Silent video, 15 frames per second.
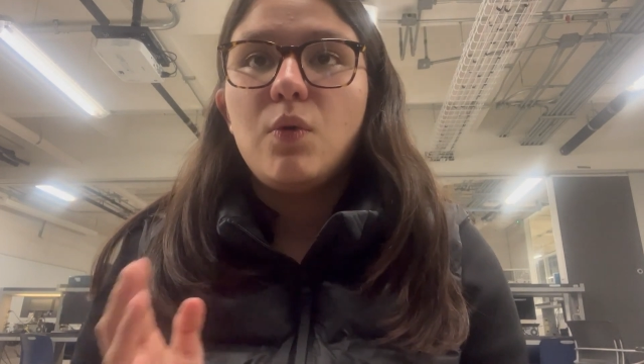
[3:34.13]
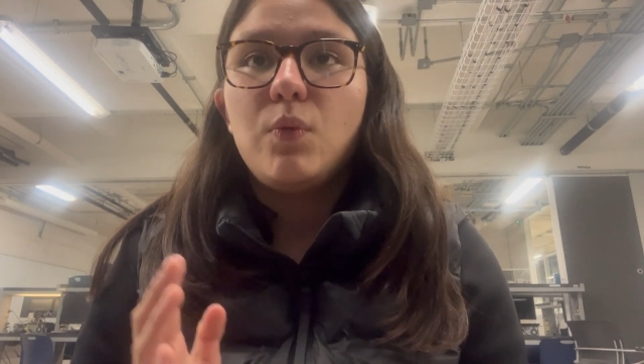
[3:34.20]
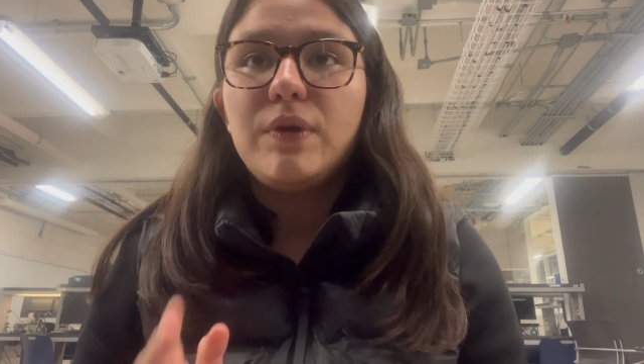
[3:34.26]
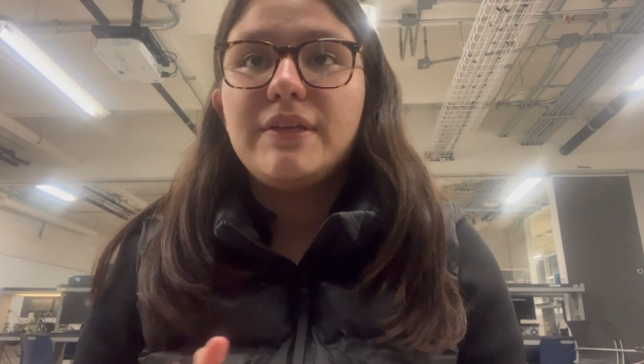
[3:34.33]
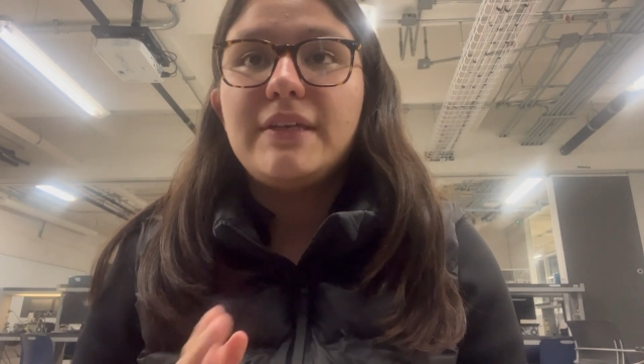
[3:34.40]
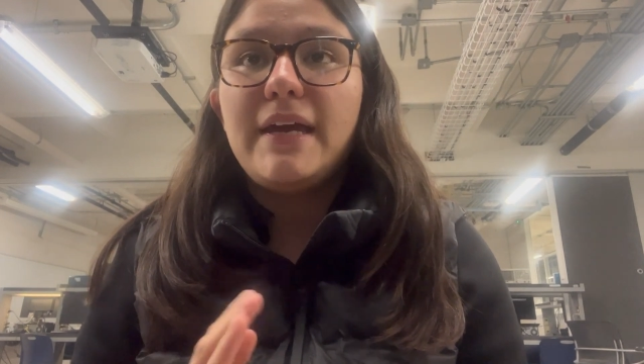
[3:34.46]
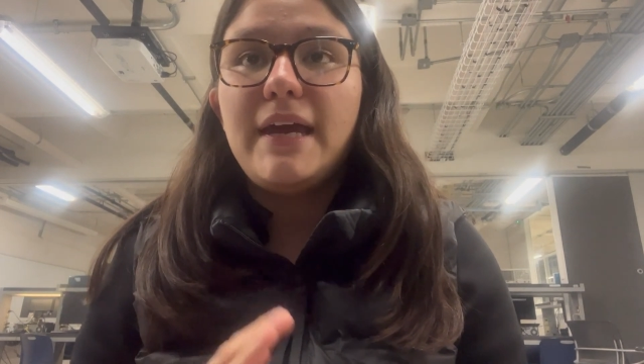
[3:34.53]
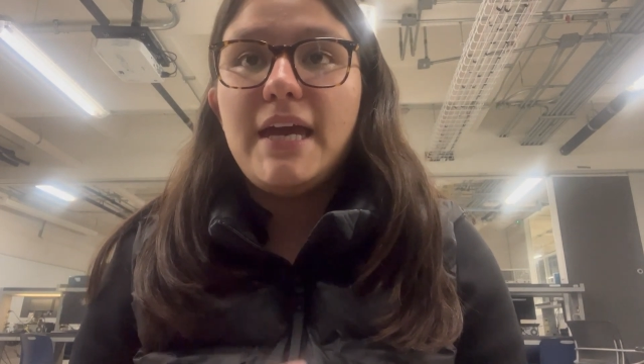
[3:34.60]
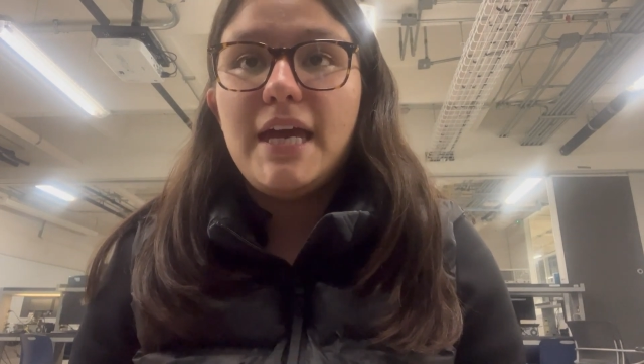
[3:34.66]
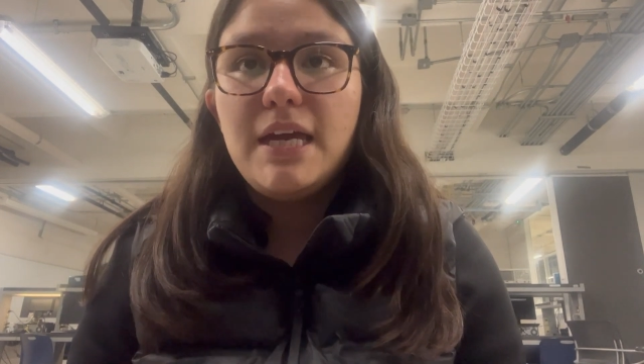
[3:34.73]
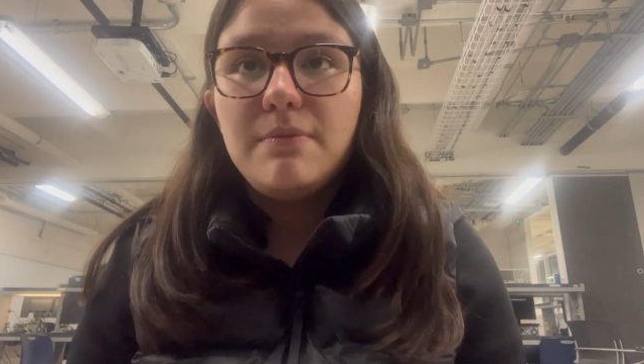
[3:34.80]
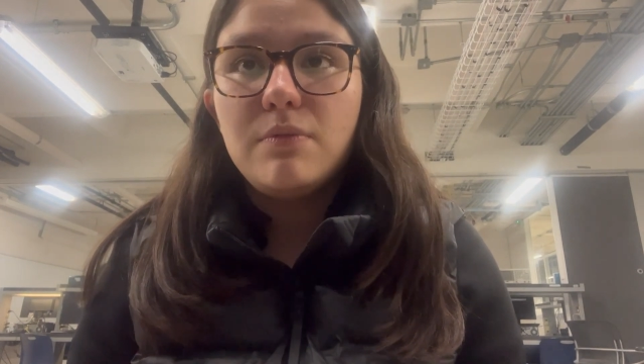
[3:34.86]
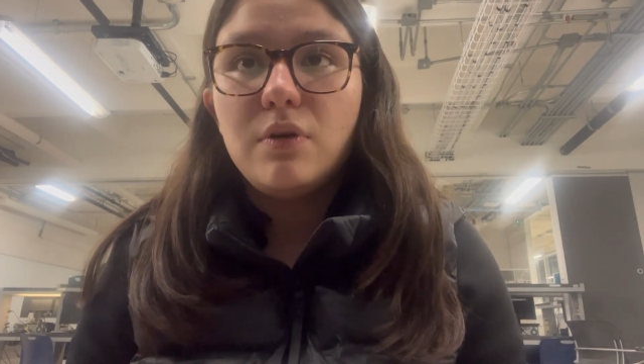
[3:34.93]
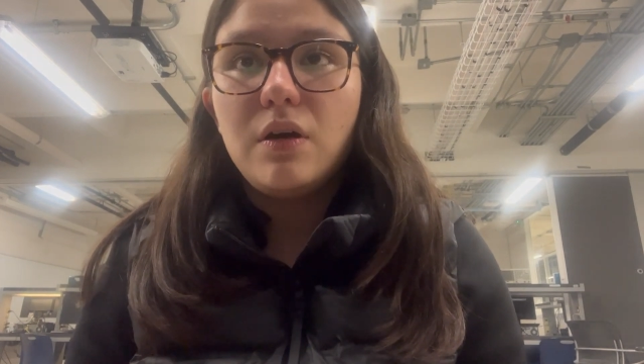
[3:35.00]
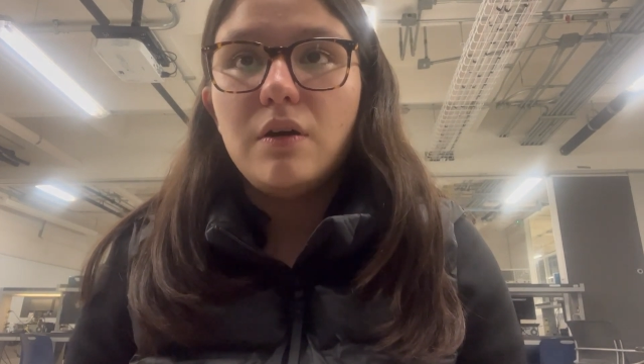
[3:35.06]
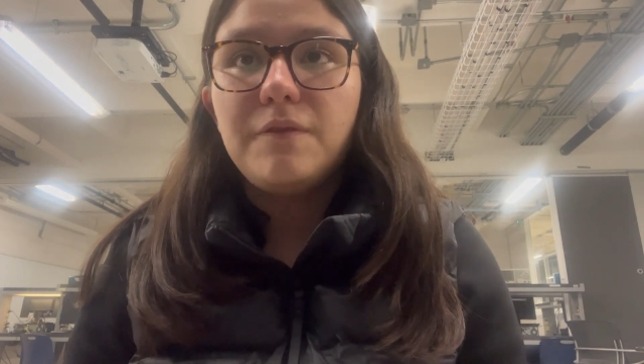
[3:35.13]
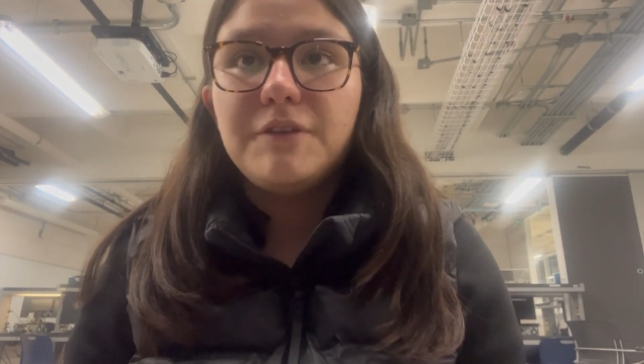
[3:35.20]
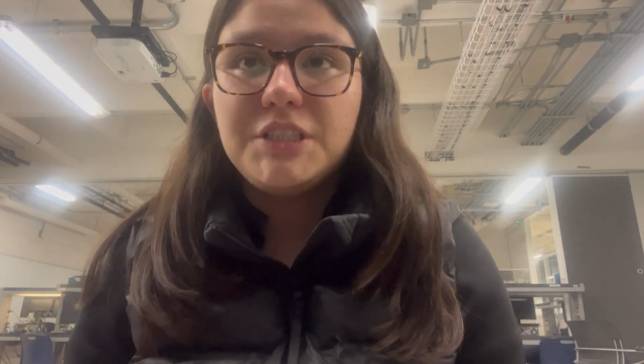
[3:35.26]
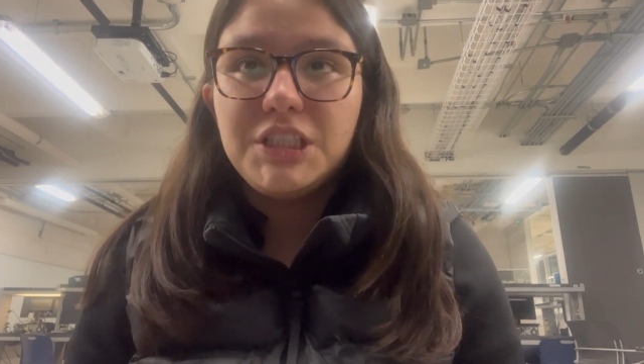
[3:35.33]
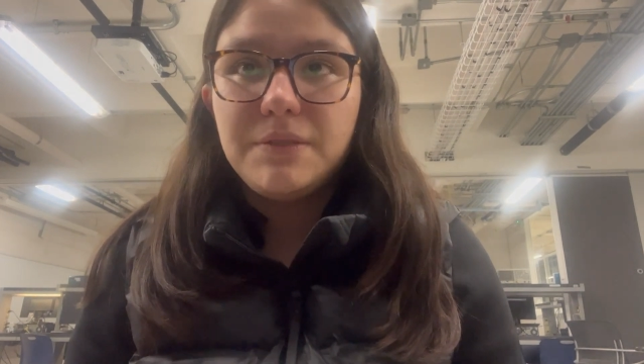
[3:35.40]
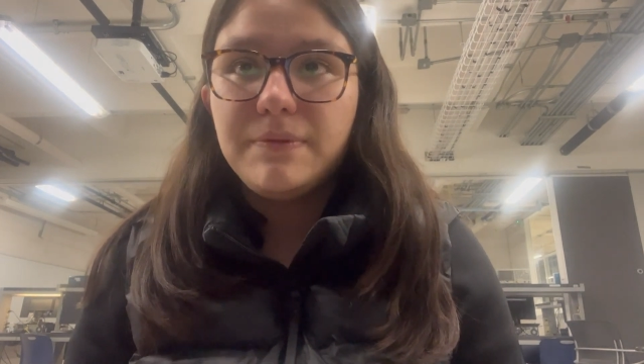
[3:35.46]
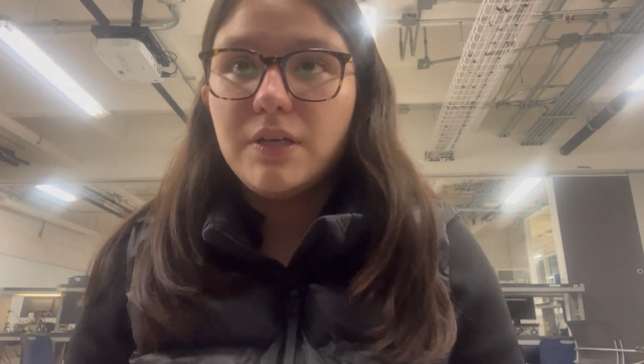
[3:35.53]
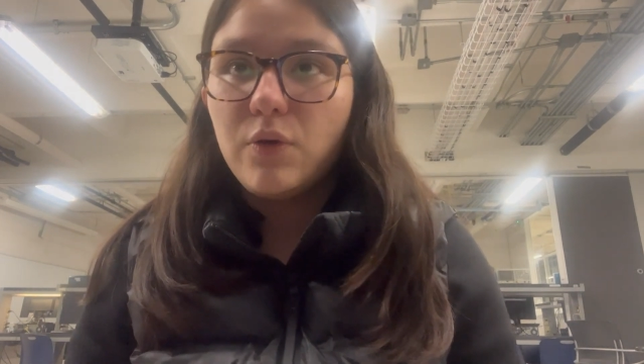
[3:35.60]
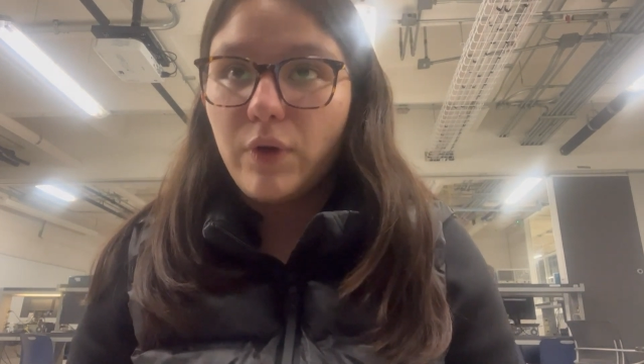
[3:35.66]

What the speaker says: with the aim of achieving